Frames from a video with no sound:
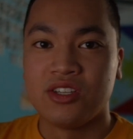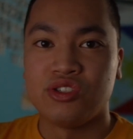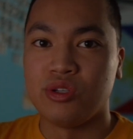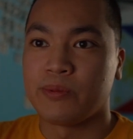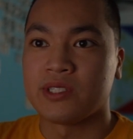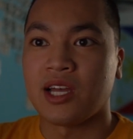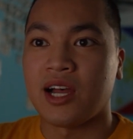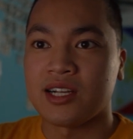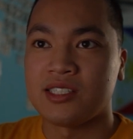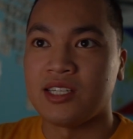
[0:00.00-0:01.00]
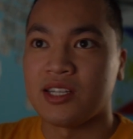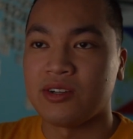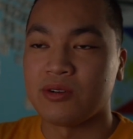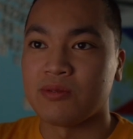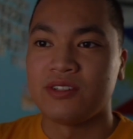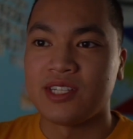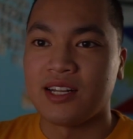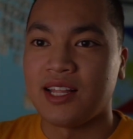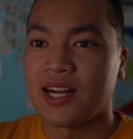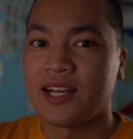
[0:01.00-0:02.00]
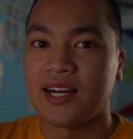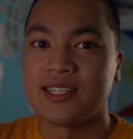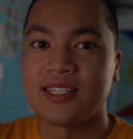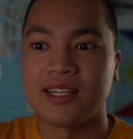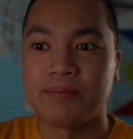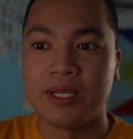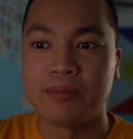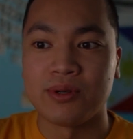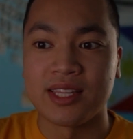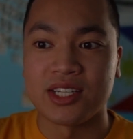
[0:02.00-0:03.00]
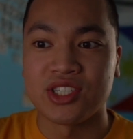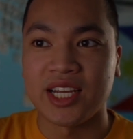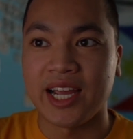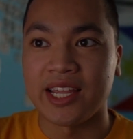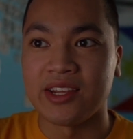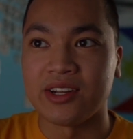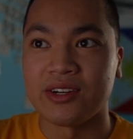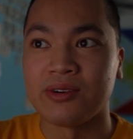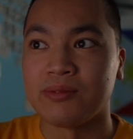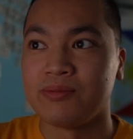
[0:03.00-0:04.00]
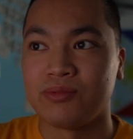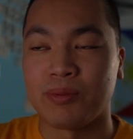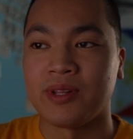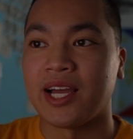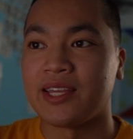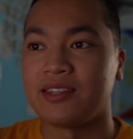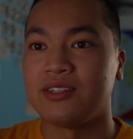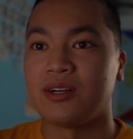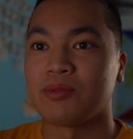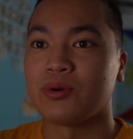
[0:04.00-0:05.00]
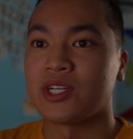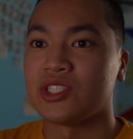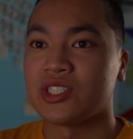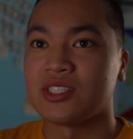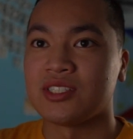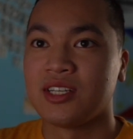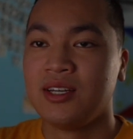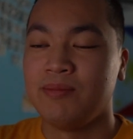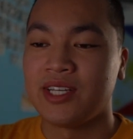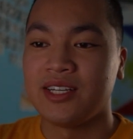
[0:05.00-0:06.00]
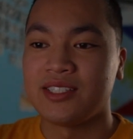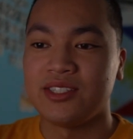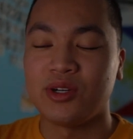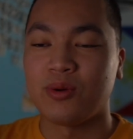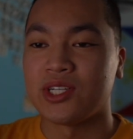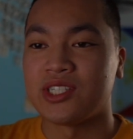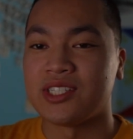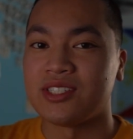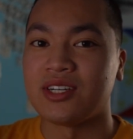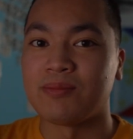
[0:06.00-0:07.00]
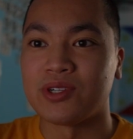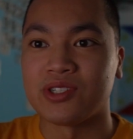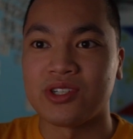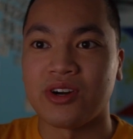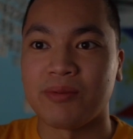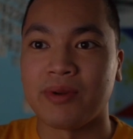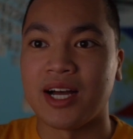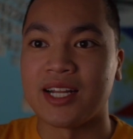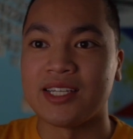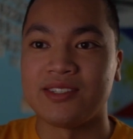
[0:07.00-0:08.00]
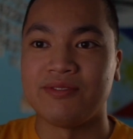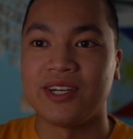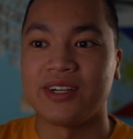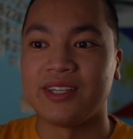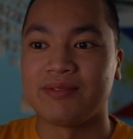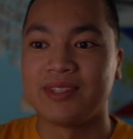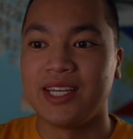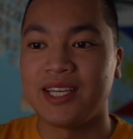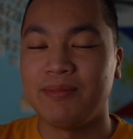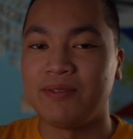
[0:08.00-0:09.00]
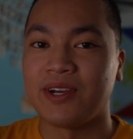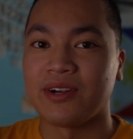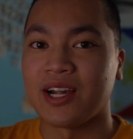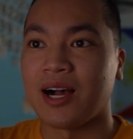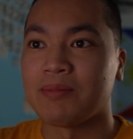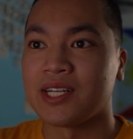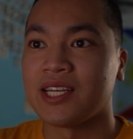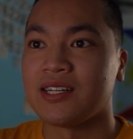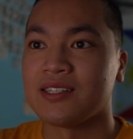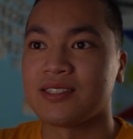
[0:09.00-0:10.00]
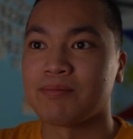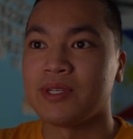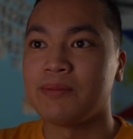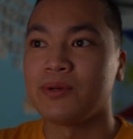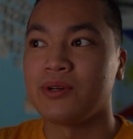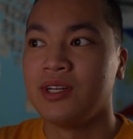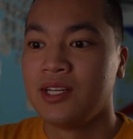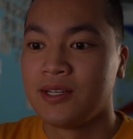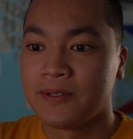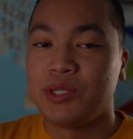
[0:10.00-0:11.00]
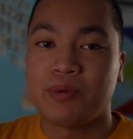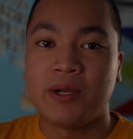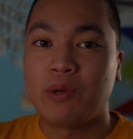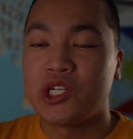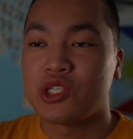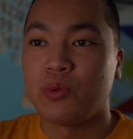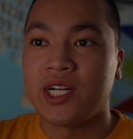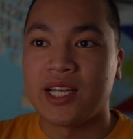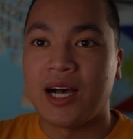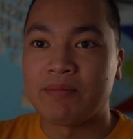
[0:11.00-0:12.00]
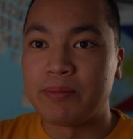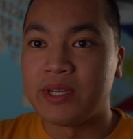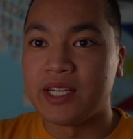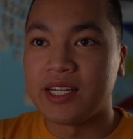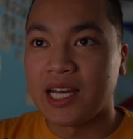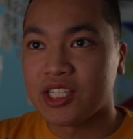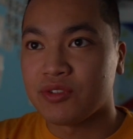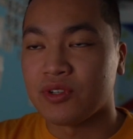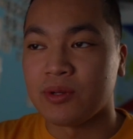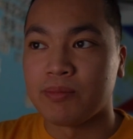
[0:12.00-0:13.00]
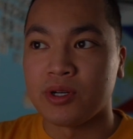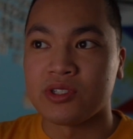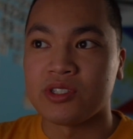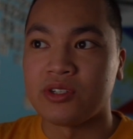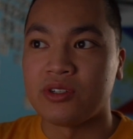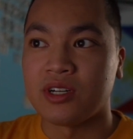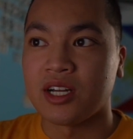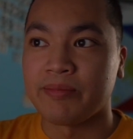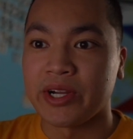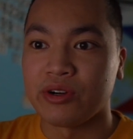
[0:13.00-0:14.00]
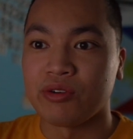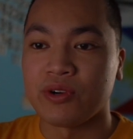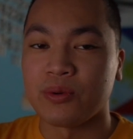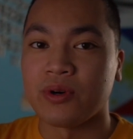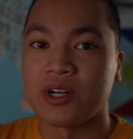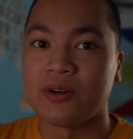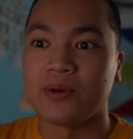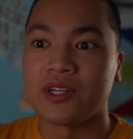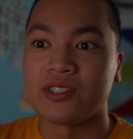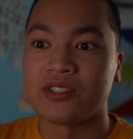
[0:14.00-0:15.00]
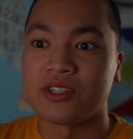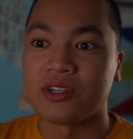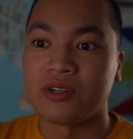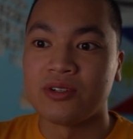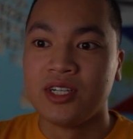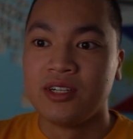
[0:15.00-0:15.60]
super toxic, or there's not a lot of condescending people in the chat, you know, replying the dumb questions, because no question is dumb when you're starting botting. It can be very complicated to some people. Supreme, we just went and copped a beanie. That's for the personal. My girlfriend wanted one, so